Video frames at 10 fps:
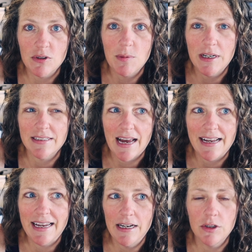is because I
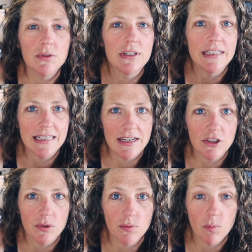can't use
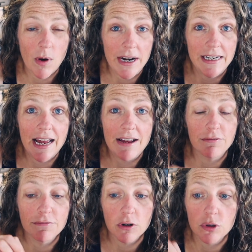dictation writing a
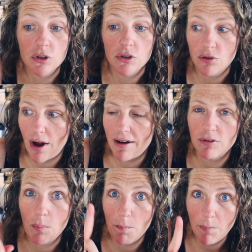first draft,